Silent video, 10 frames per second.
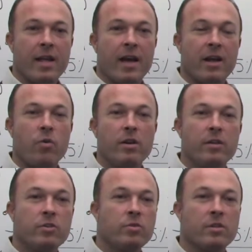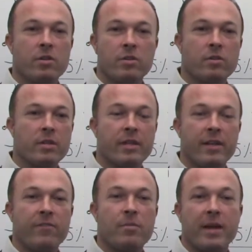and I wanted to do a little
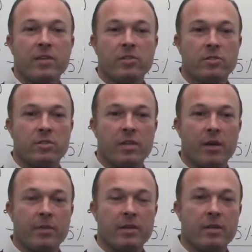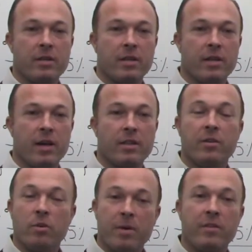informational segment that I think
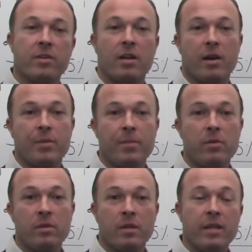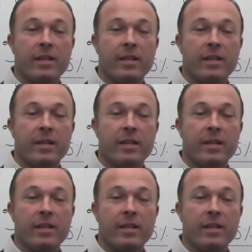would benefit a lot of people,